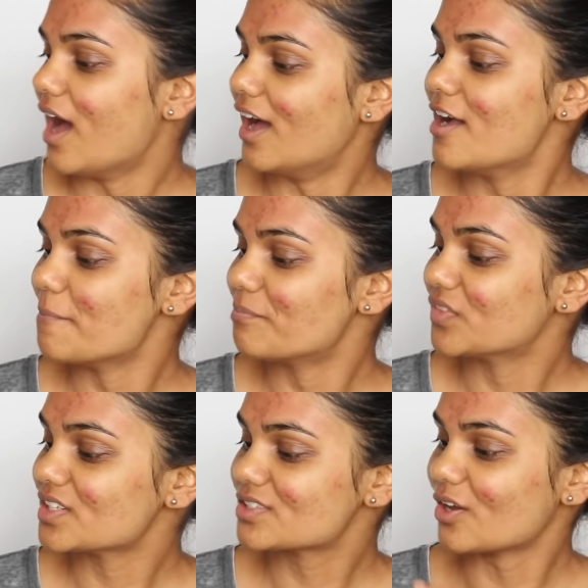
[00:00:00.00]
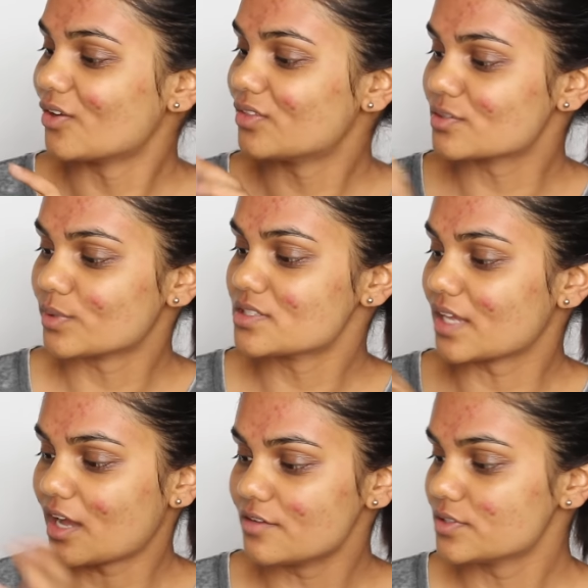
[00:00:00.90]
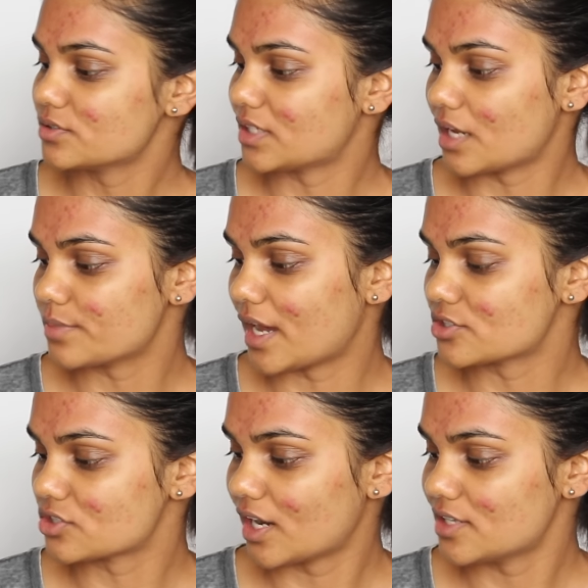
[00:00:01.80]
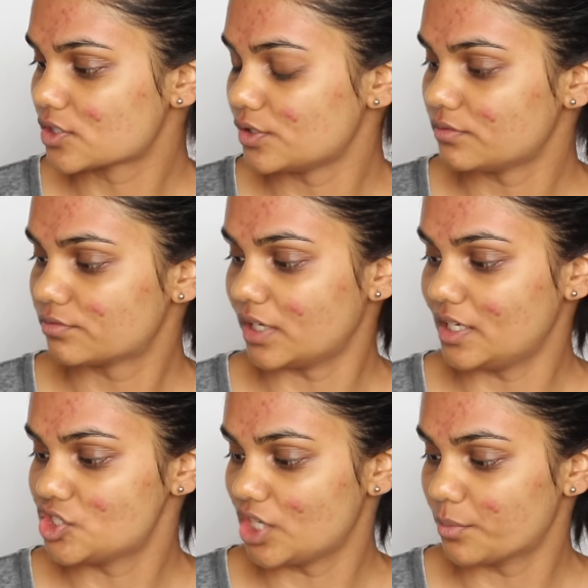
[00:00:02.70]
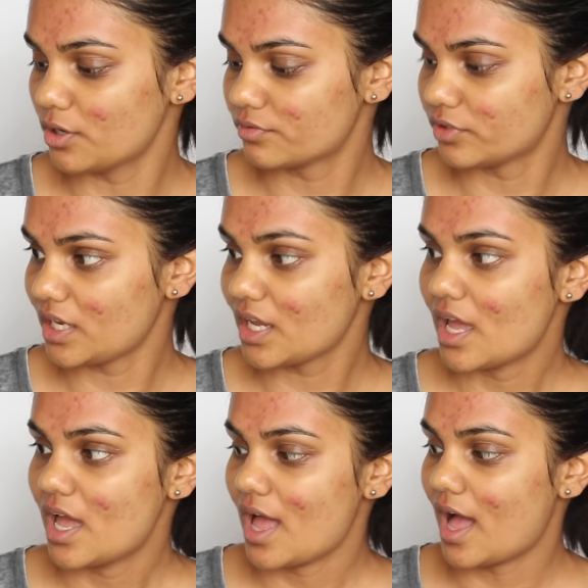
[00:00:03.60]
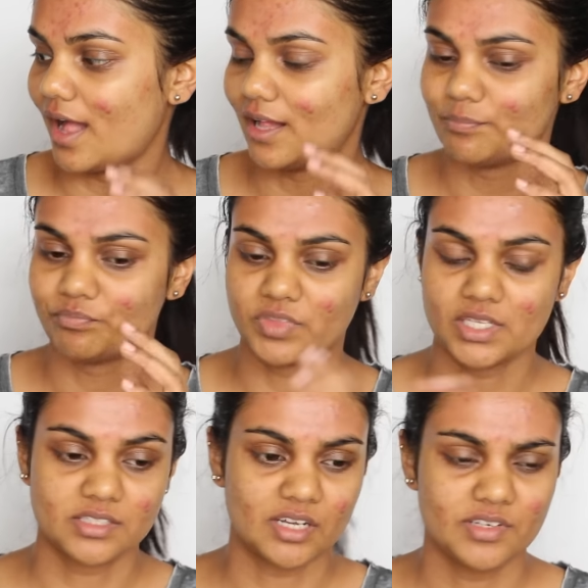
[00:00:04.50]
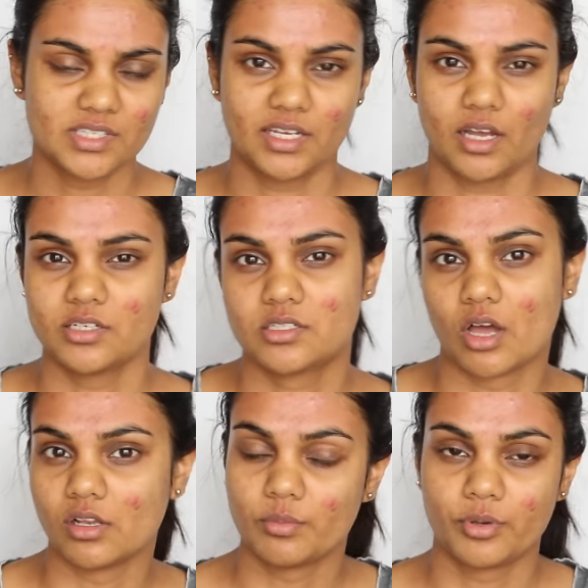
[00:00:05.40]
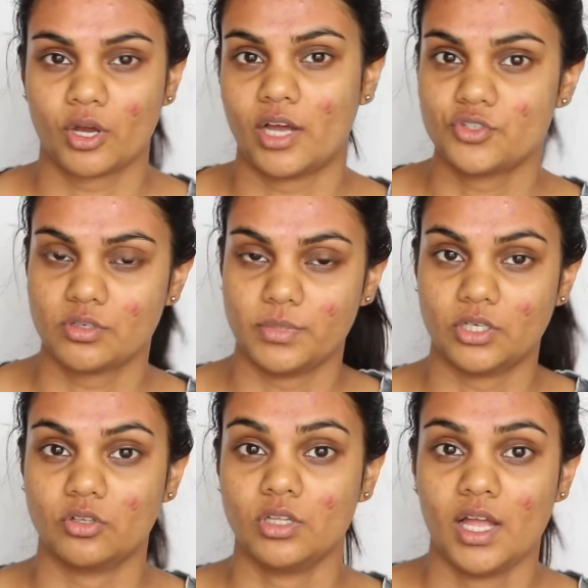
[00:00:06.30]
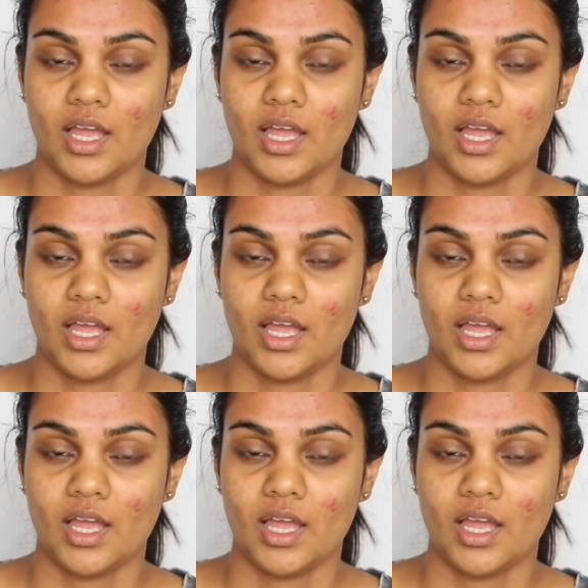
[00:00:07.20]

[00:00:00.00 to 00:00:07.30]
So this one's like unfiltered, unpasteurized, gluten-free and GMO-free. This stuff is like $1 per 100 ml